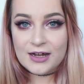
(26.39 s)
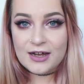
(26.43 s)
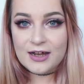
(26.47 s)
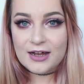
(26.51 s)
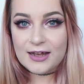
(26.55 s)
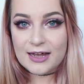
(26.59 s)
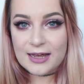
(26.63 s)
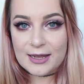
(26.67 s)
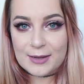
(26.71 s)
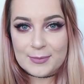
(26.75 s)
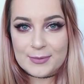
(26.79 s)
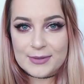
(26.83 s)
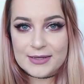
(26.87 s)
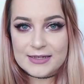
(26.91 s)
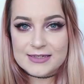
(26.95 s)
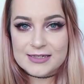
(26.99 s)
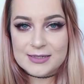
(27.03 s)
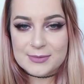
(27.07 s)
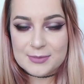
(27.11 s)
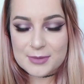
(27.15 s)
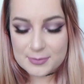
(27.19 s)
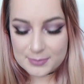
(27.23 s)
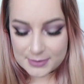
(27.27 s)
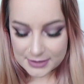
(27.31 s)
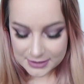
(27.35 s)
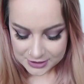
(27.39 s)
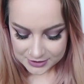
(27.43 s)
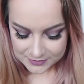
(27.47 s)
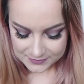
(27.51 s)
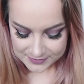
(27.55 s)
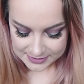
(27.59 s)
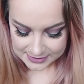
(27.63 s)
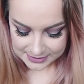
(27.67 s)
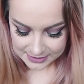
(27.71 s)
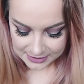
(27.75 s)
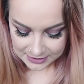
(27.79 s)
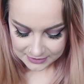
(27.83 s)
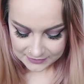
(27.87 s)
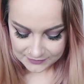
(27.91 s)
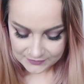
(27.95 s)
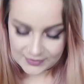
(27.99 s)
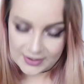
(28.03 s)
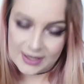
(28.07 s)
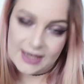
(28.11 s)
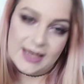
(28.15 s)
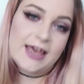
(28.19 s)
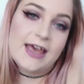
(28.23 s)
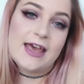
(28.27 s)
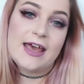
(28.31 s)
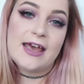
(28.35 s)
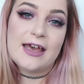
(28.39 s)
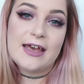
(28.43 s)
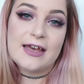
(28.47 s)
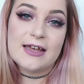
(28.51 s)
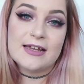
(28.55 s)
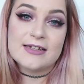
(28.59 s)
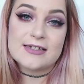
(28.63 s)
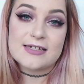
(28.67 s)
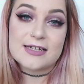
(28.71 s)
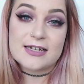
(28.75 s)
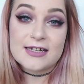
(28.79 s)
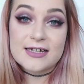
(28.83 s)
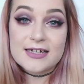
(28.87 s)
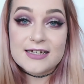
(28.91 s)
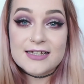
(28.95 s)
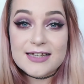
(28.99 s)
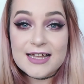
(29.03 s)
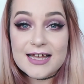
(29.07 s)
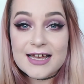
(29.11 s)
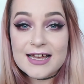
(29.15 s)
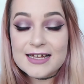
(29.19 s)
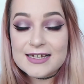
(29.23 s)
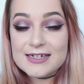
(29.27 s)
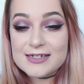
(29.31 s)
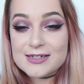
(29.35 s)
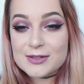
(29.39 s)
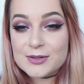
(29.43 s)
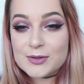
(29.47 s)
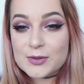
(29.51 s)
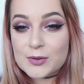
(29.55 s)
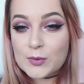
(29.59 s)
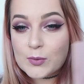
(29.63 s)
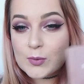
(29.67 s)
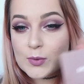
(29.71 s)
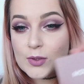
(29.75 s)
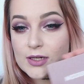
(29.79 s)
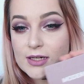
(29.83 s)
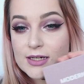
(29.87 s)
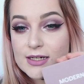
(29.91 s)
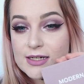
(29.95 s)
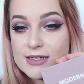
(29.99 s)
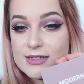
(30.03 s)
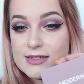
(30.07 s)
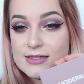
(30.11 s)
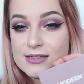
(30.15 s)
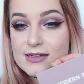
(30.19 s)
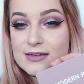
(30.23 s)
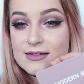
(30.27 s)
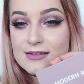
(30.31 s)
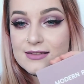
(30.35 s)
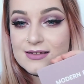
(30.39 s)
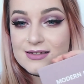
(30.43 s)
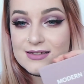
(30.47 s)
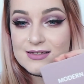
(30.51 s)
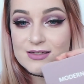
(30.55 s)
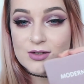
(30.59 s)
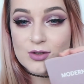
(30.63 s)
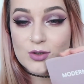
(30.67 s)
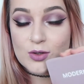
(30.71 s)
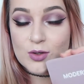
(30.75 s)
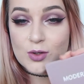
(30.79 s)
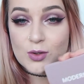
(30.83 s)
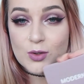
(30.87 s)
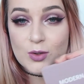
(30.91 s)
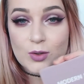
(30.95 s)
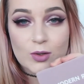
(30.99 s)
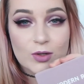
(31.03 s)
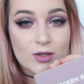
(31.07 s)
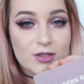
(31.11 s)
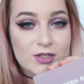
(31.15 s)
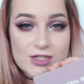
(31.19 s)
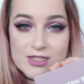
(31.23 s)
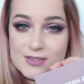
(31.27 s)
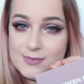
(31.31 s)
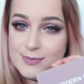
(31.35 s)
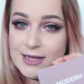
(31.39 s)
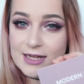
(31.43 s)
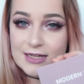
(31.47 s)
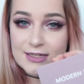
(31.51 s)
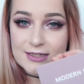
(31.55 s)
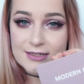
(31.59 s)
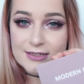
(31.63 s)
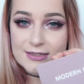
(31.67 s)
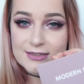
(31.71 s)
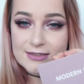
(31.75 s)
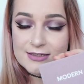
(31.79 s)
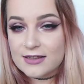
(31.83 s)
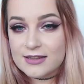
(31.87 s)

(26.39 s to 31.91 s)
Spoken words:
I picked up a bunch of stuff, and in that was this gorgeous palette.